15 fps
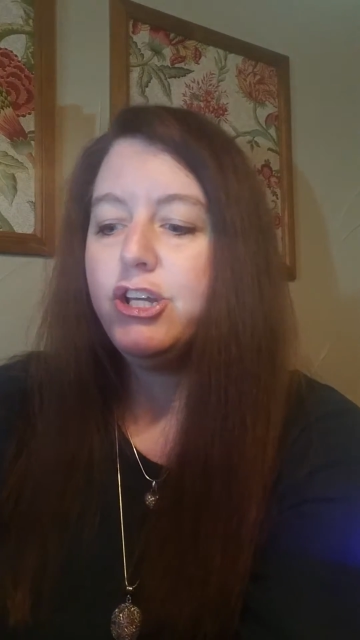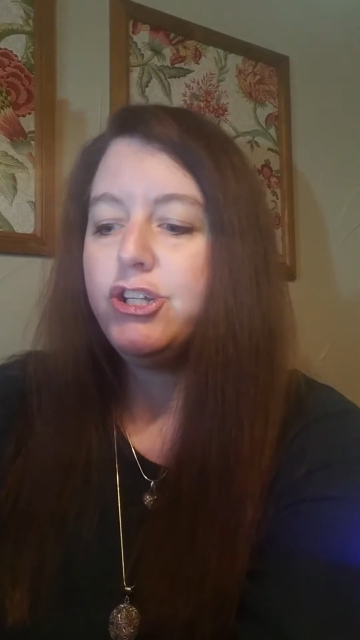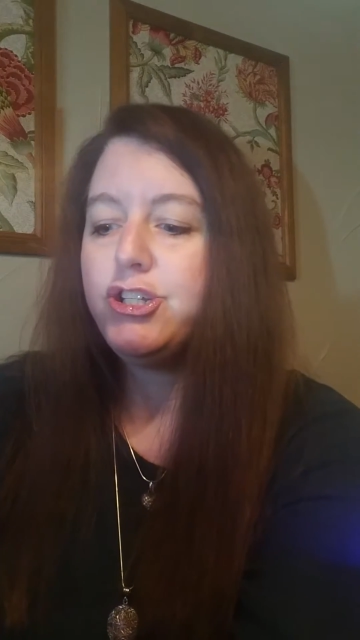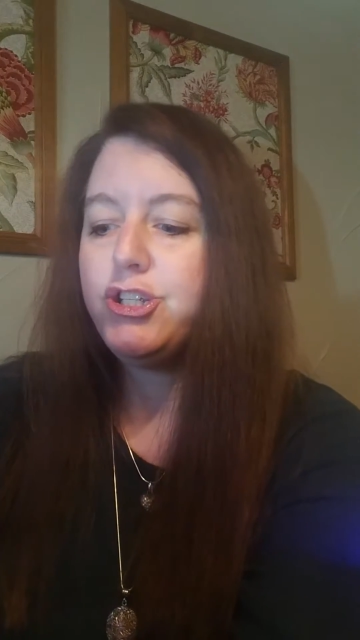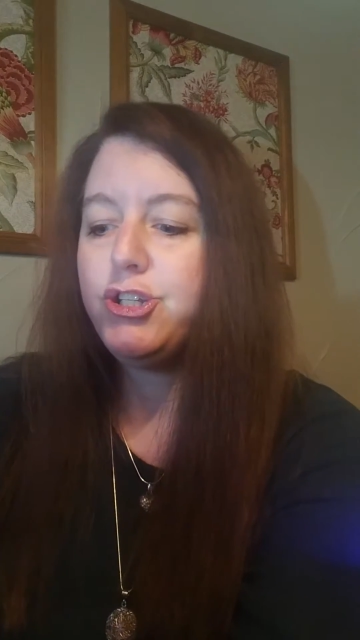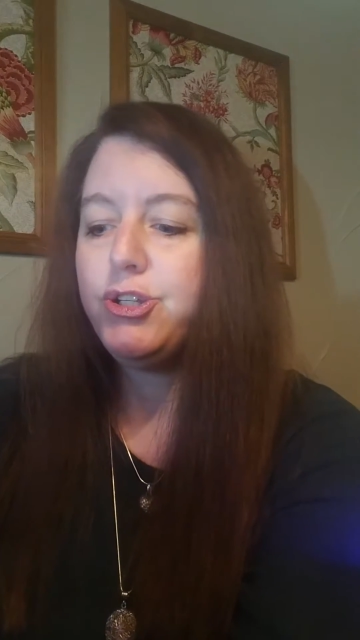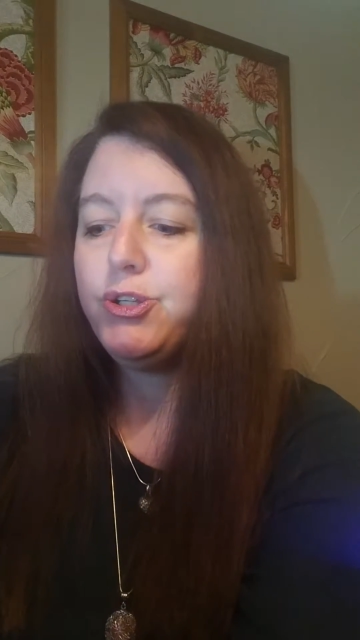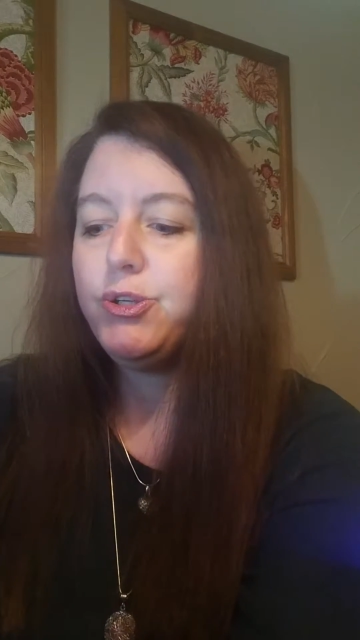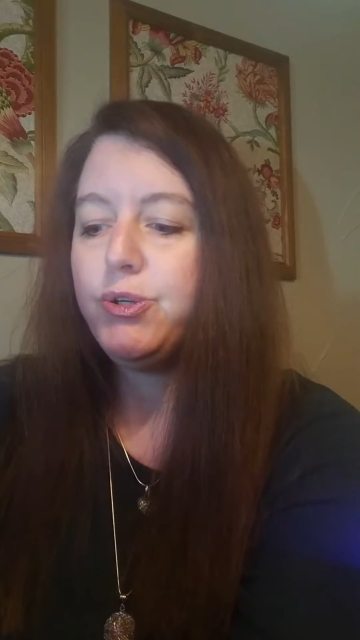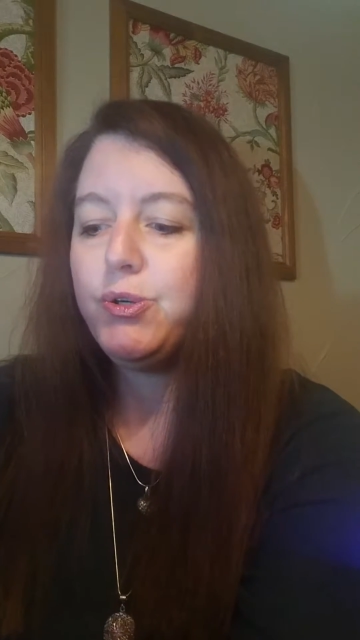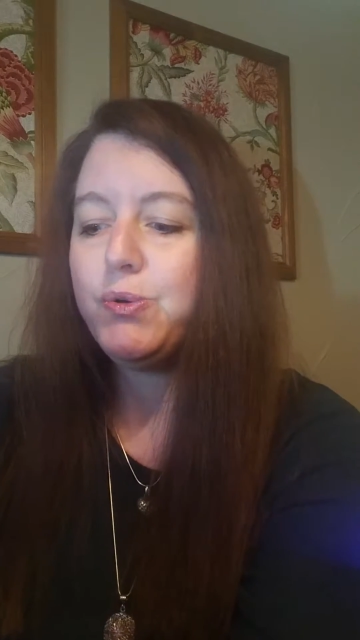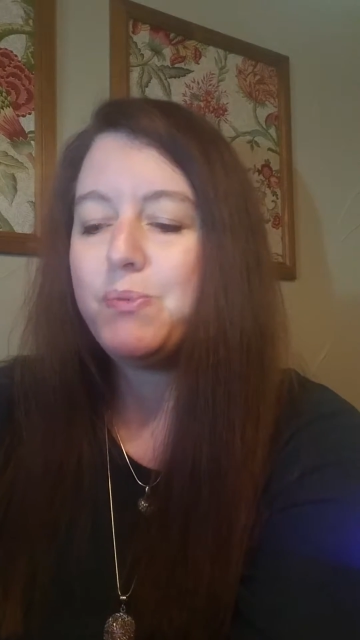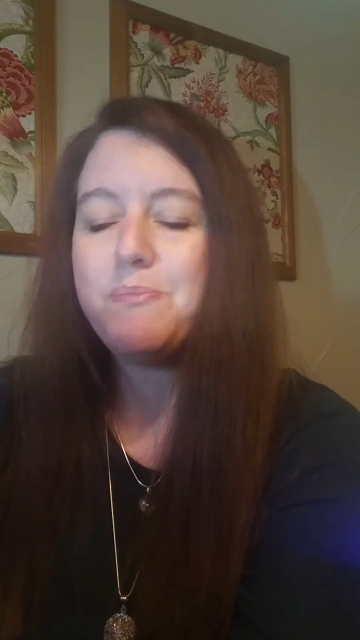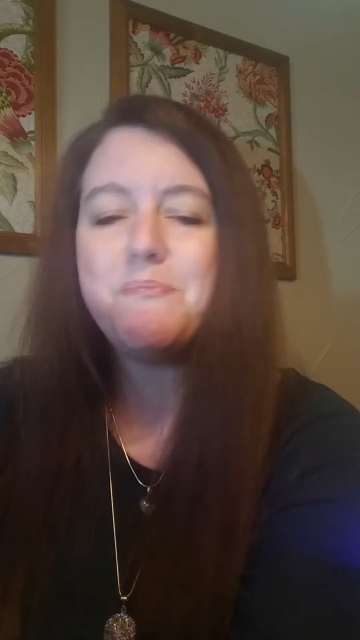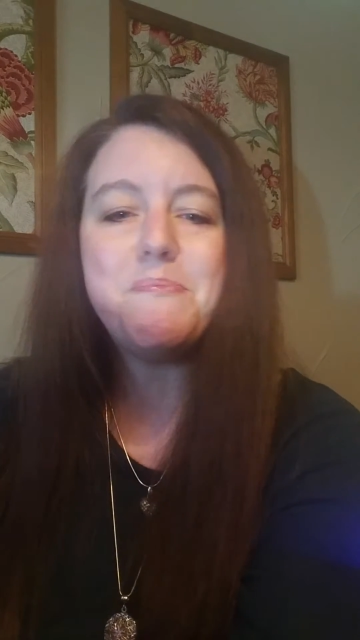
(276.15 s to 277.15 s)

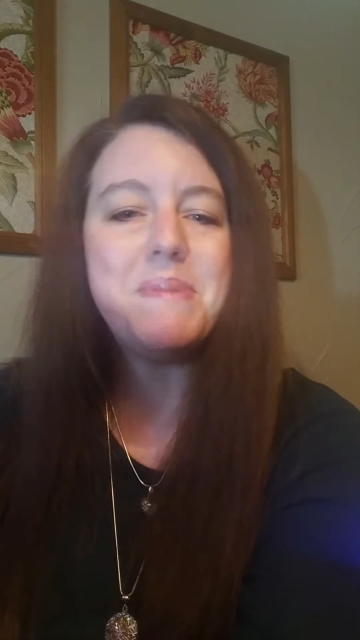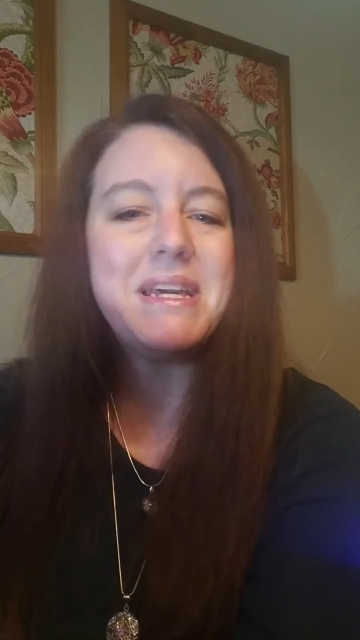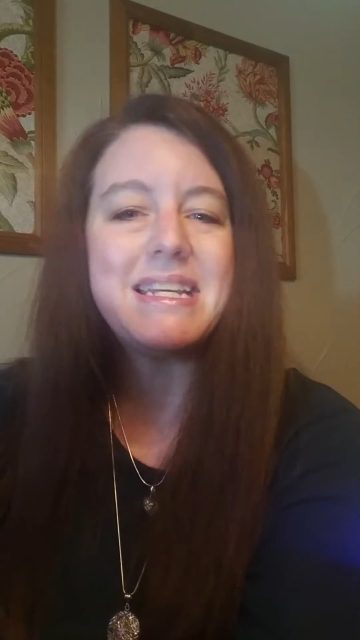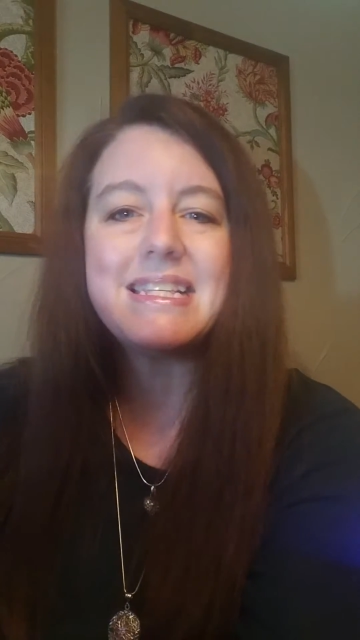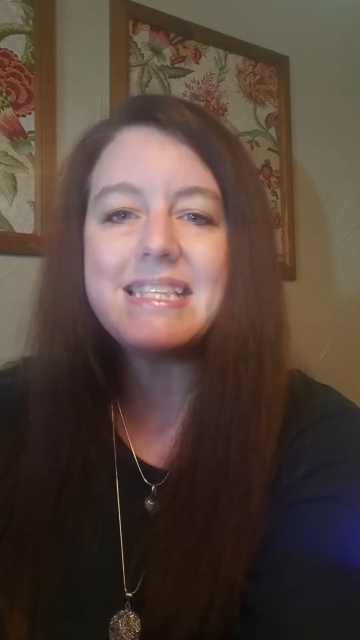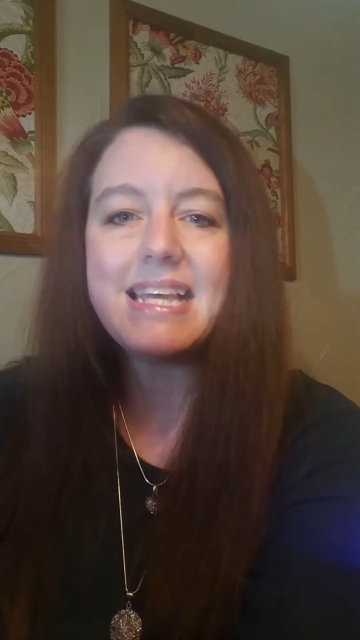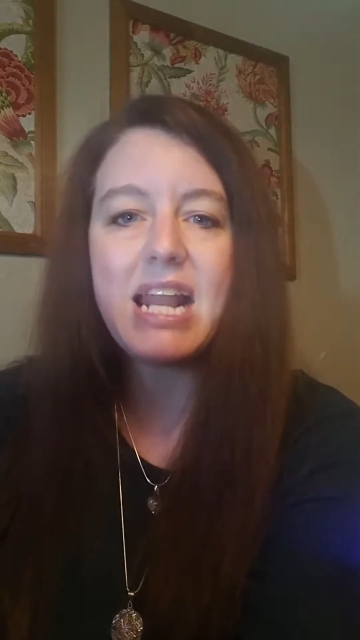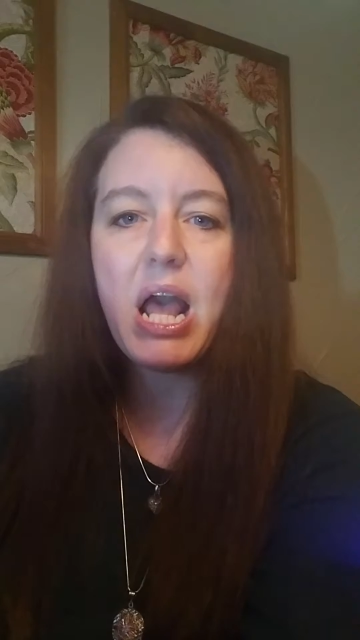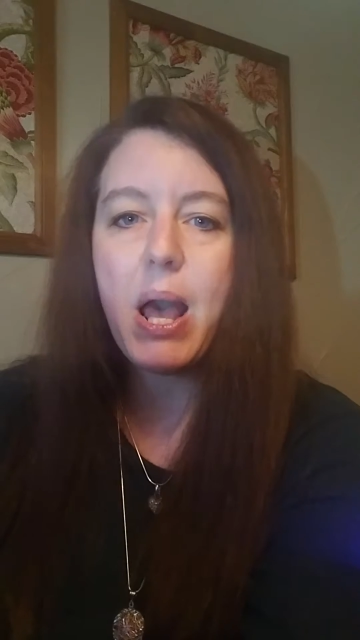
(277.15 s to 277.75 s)
to mix it